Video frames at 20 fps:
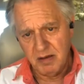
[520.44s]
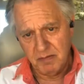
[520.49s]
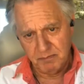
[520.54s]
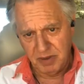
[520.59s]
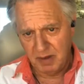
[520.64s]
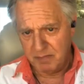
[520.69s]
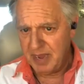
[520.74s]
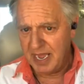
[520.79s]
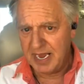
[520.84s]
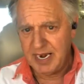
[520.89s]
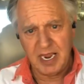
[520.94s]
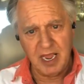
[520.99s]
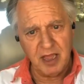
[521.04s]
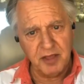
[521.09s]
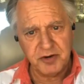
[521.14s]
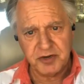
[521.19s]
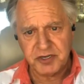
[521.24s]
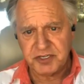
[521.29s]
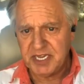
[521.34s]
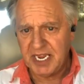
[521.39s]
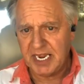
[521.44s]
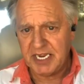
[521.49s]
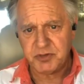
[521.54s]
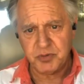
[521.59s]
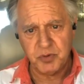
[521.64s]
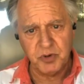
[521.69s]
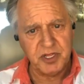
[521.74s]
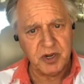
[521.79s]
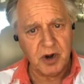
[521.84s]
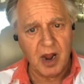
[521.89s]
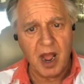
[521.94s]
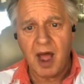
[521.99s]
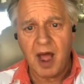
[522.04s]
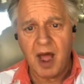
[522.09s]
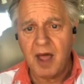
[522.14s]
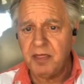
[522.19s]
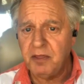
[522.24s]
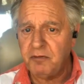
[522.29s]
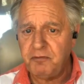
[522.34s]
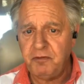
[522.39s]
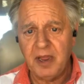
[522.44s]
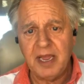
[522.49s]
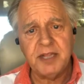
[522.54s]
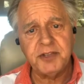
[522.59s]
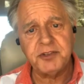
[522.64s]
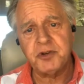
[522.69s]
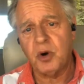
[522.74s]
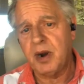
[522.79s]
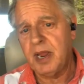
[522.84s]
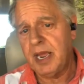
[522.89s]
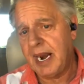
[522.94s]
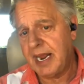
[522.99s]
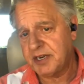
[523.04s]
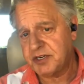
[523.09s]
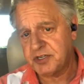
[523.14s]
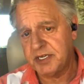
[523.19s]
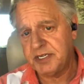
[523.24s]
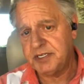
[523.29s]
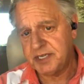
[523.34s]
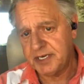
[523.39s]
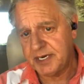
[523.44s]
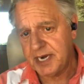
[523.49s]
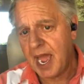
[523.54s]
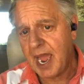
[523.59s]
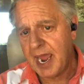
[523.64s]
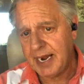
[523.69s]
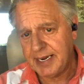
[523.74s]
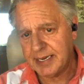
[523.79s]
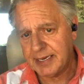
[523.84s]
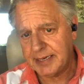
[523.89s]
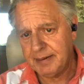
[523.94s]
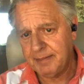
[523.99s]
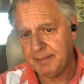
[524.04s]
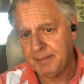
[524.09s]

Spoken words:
but many other states were either on the fence or had actually denied it.